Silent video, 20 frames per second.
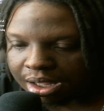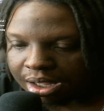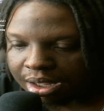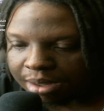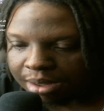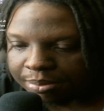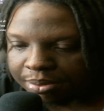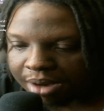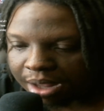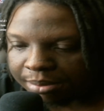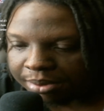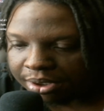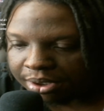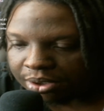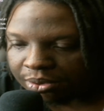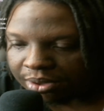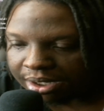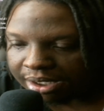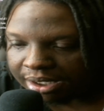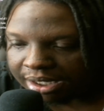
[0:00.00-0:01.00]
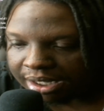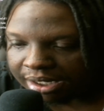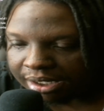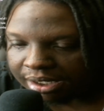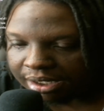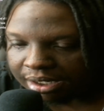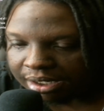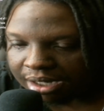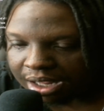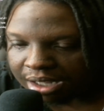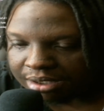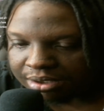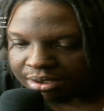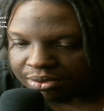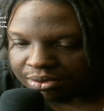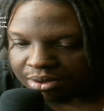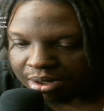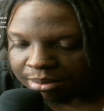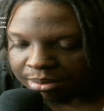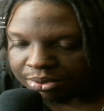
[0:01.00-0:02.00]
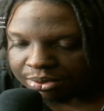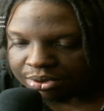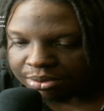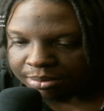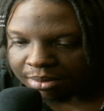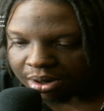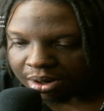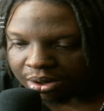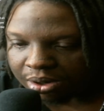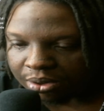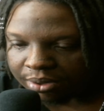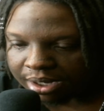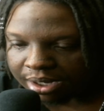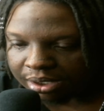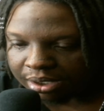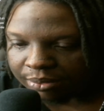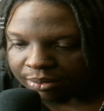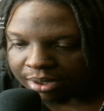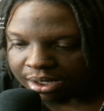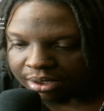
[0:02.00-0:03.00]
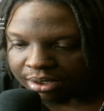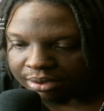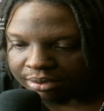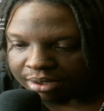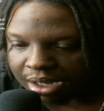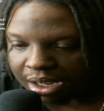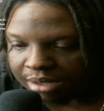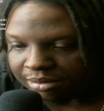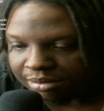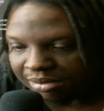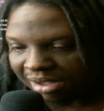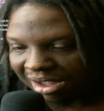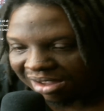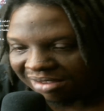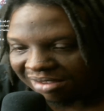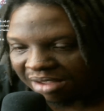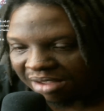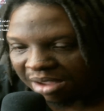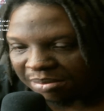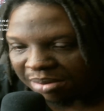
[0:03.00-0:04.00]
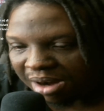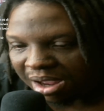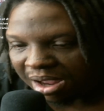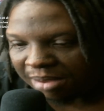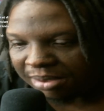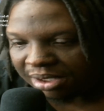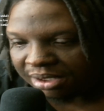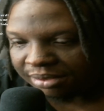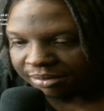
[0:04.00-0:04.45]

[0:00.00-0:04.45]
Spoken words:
Probably going to get in lots of trouble tomorrow, LOL. Nah, yeah, probably.